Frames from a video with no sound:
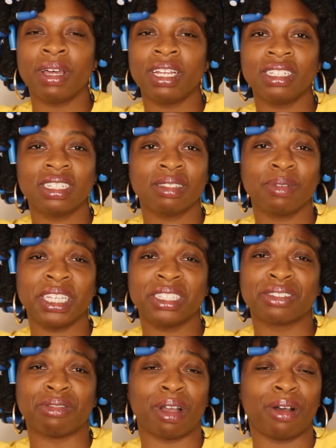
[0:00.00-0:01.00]
it just
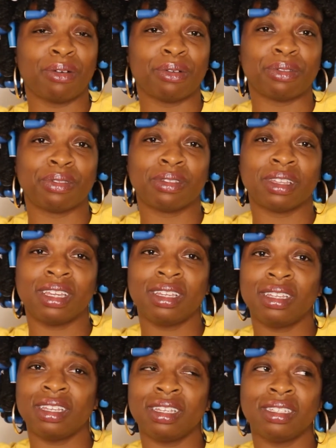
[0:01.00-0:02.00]
means growth.
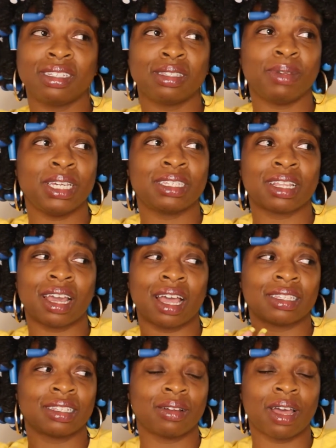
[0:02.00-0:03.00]
It just means, like,
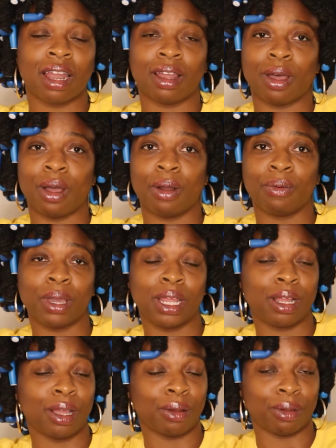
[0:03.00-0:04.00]
I still got a long way
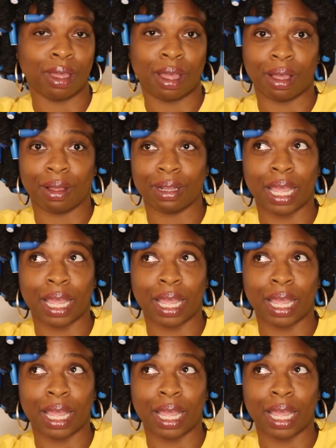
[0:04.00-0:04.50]
to go, y'all.